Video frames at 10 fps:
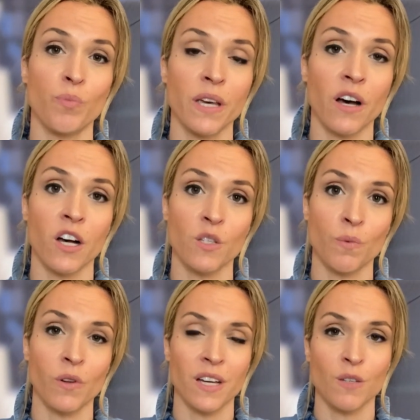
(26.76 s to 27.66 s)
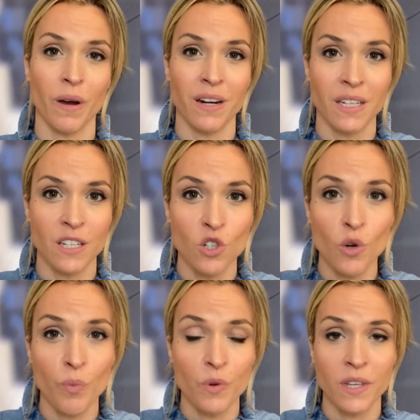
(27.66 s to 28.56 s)
being hospitalized by
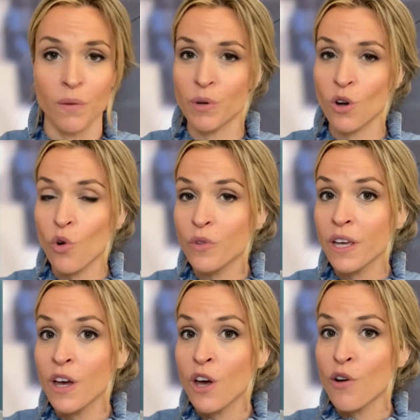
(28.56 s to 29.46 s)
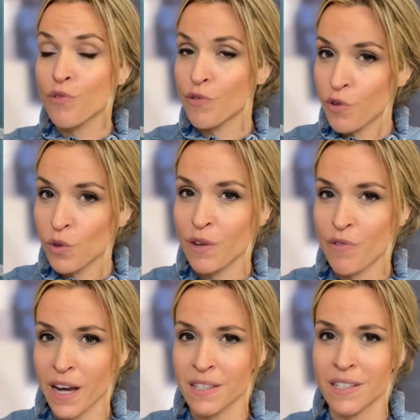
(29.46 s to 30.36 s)
92%, but only for fully
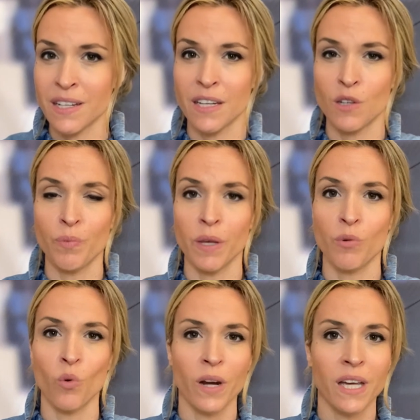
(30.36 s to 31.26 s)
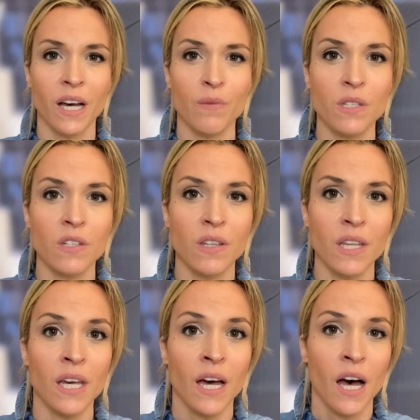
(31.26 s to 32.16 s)
vaccinated vaccinated people. When it comes to
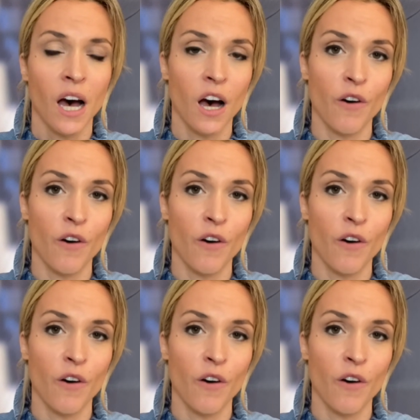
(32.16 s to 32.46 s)
the uh,